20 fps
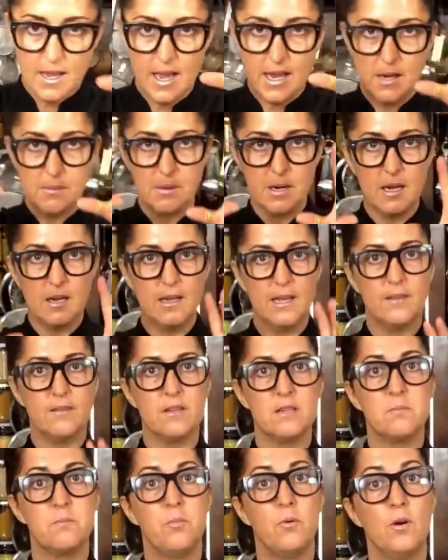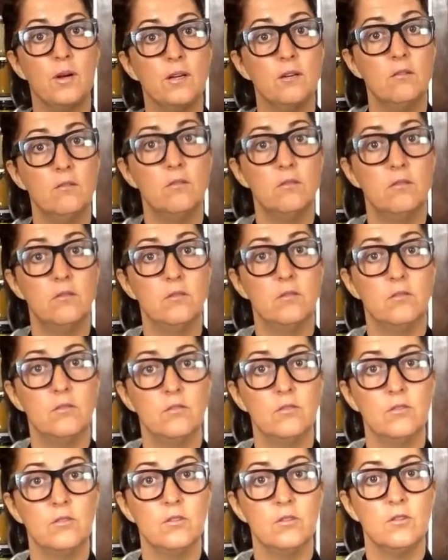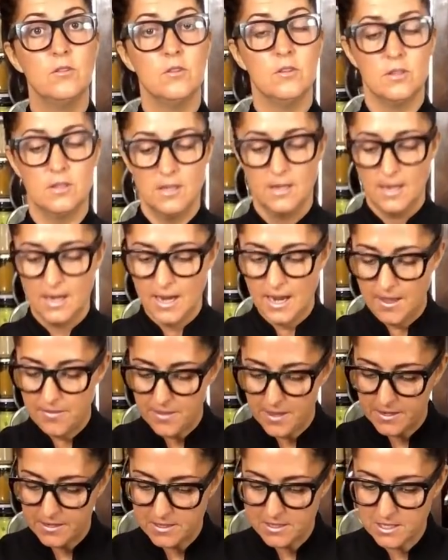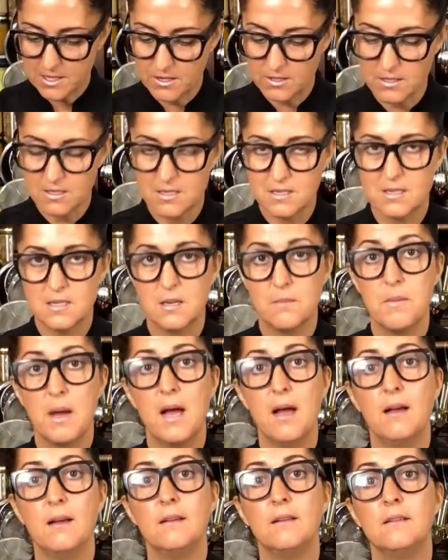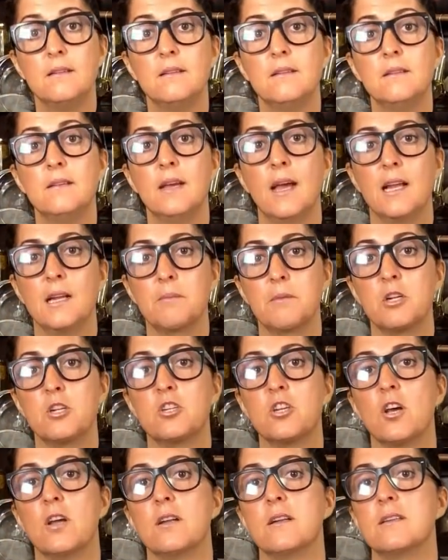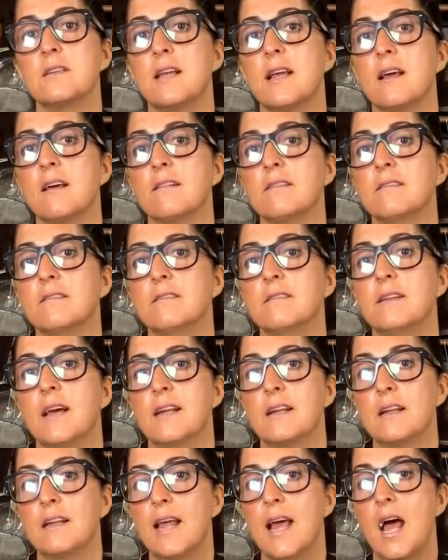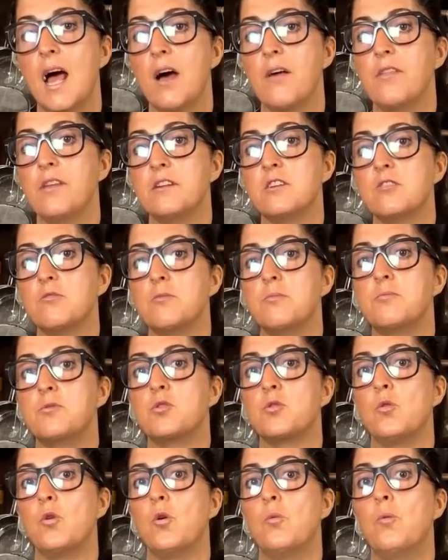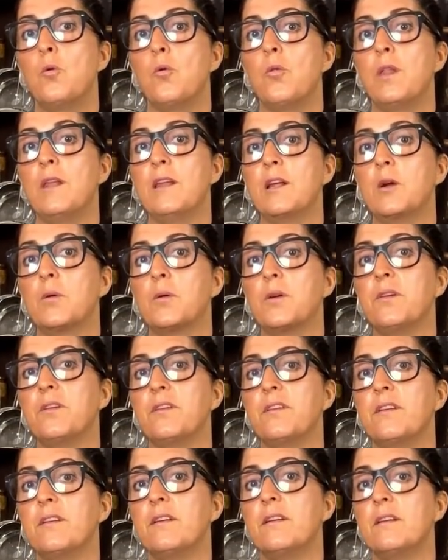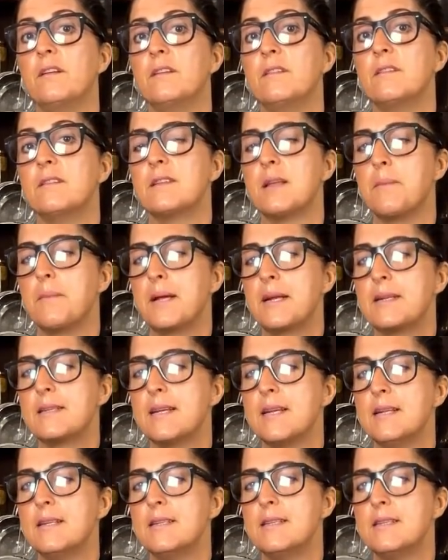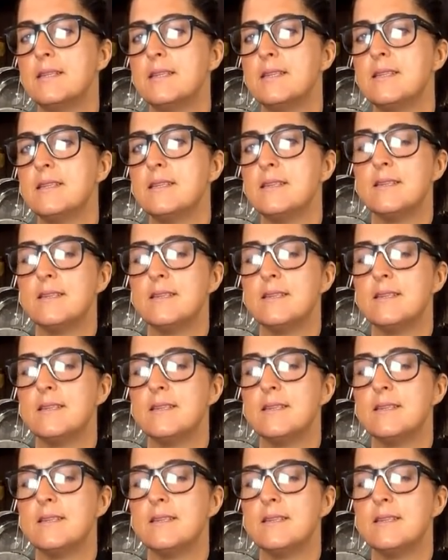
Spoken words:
And I'm going to let this boil, and then it's going to simmer, and I'm going to turn it down and allow it to absorb all the liquid. Does that make sense?